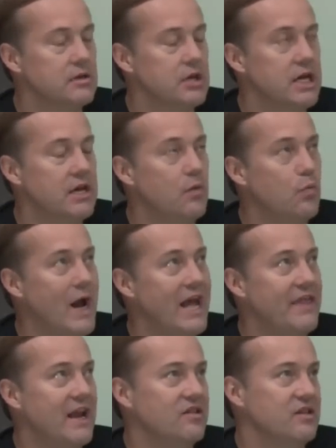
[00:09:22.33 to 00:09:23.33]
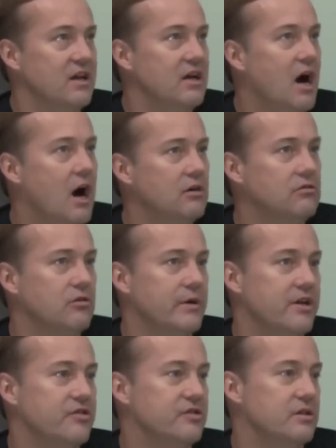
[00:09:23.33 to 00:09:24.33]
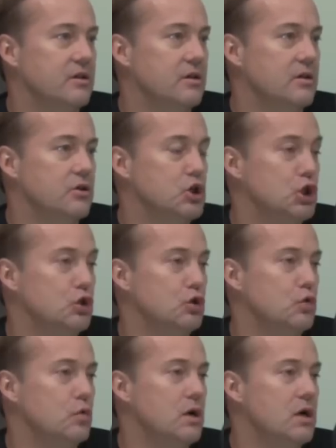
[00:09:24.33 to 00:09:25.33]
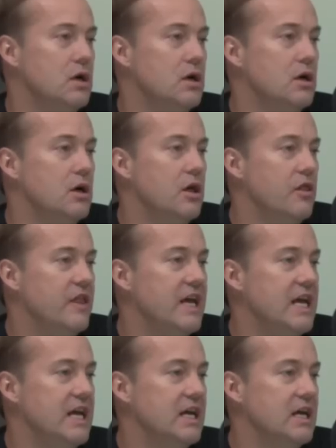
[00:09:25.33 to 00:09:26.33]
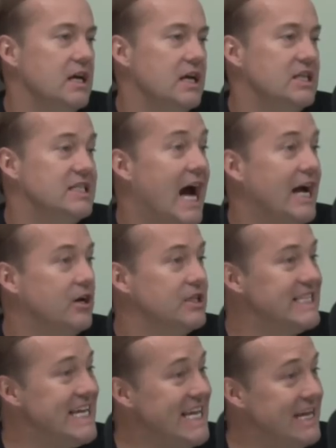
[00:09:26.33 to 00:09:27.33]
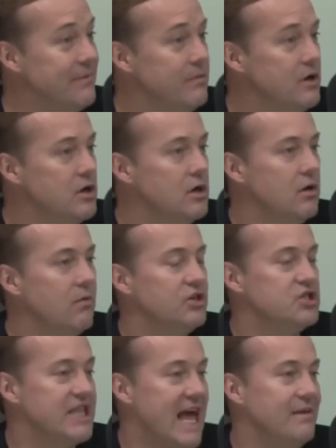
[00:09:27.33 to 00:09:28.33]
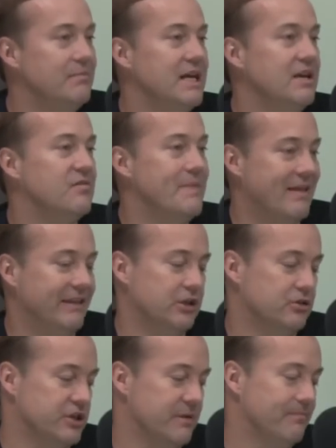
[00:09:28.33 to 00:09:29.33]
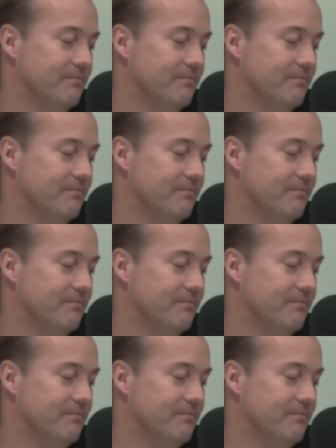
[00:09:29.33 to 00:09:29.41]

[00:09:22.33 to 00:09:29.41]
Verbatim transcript: in a way that is incongruous to the entire team, which then means bad leadership.